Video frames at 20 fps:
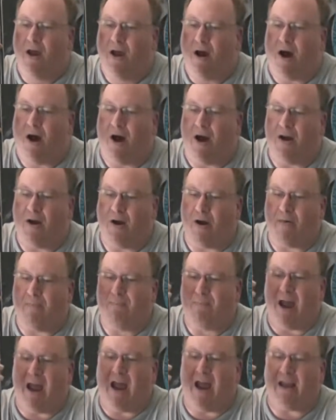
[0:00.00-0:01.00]
On her
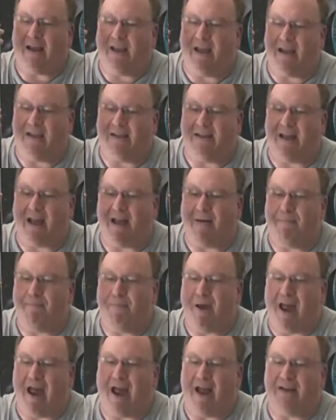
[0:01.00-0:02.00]
back is the
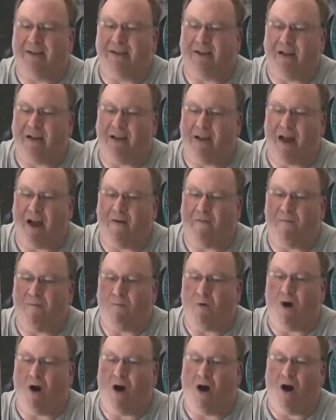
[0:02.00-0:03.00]
Battle of
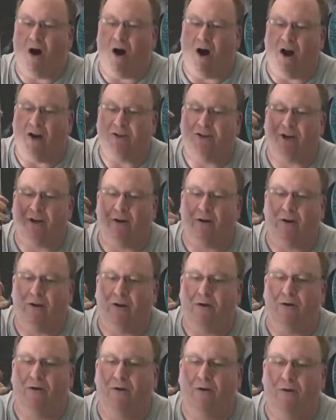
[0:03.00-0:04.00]

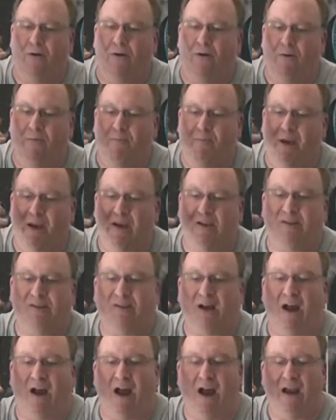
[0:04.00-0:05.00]
Waterloo,
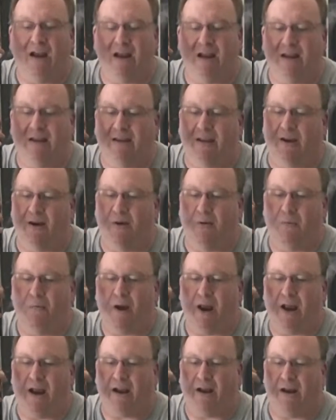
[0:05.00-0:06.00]
beside it the
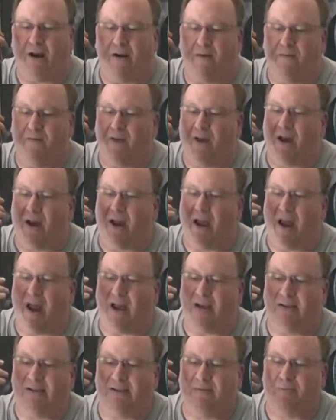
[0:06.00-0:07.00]
wreck of the
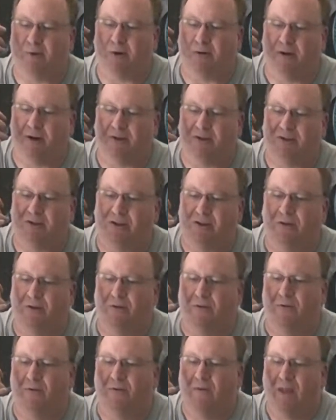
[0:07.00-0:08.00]
Hesperus
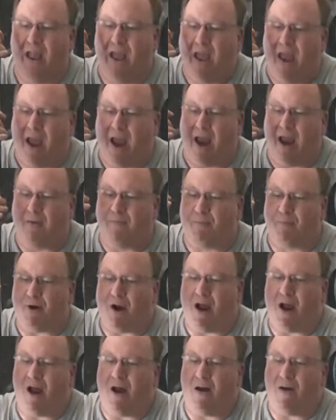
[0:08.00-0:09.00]
too, and
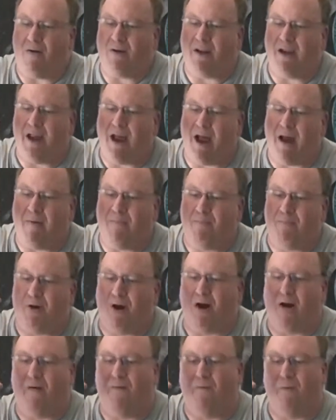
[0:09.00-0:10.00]
proudly
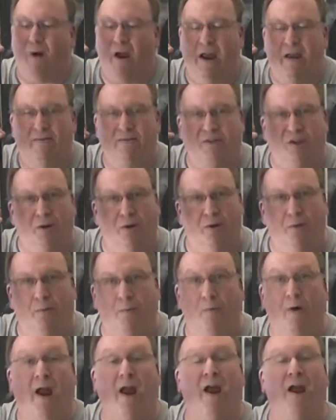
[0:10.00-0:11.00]
above waves the
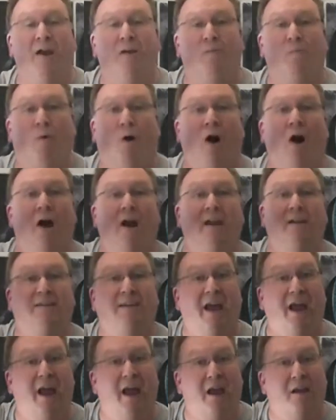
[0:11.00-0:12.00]
red, white,
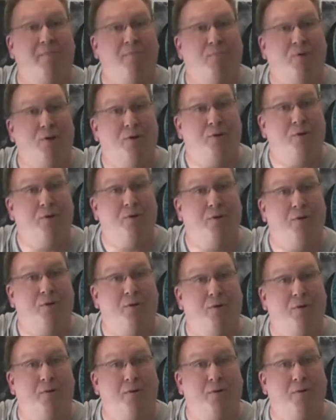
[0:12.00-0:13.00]
and
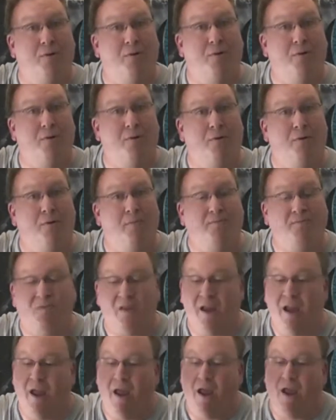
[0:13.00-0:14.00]

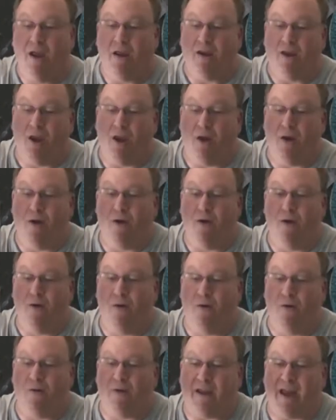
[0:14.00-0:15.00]
blue.
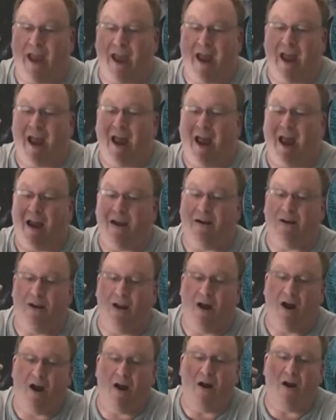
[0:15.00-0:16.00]
You can
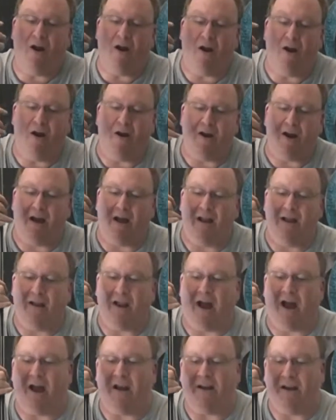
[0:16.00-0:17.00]
learn a
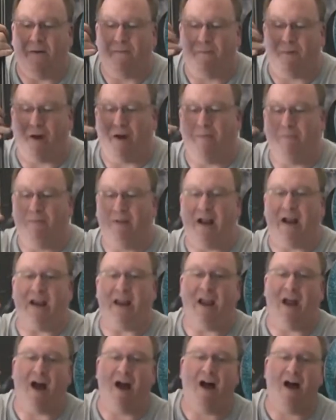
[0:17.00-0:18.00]
lot from
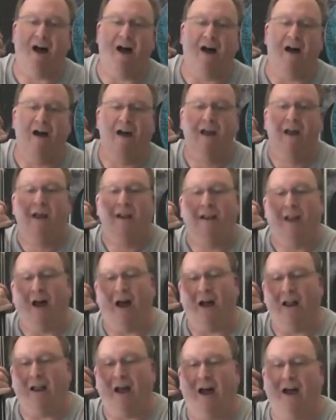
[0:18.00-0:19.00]
Lydia, la
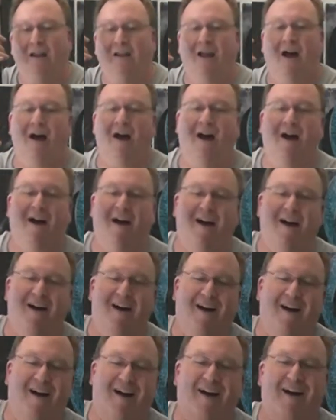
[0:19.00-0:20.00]
la
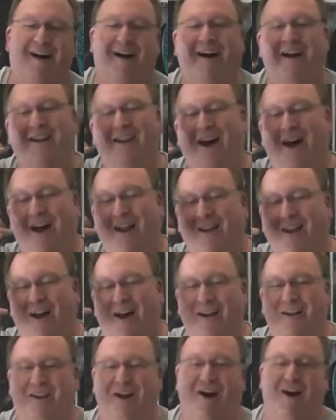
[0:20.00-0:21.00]
la, la
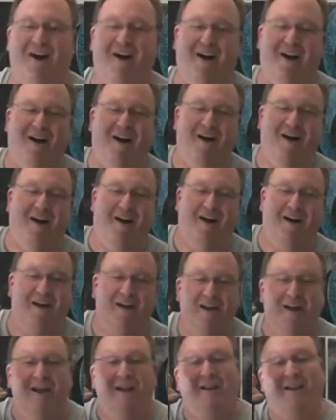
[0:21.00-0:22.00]
la la,
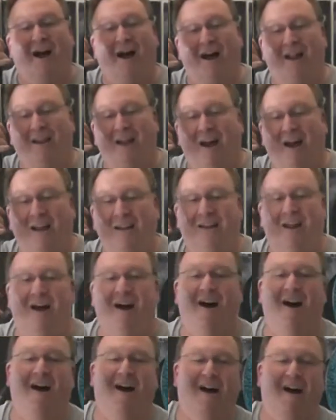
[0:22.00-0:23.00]
la la
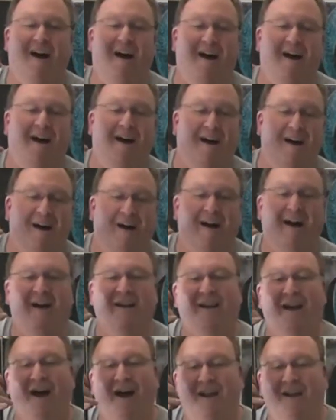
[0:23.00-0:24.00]
la,
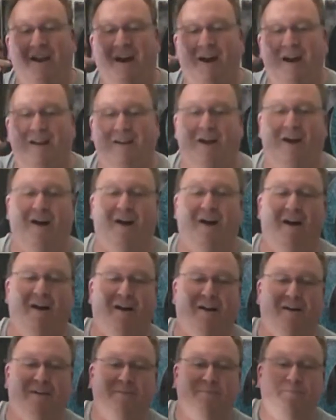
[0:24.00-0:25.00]
la la
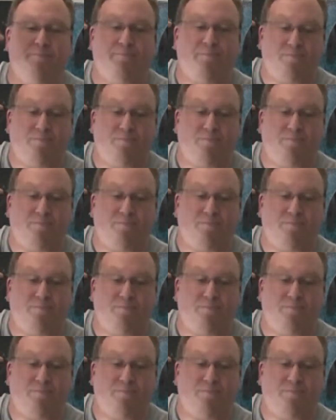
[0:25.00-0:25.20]
la.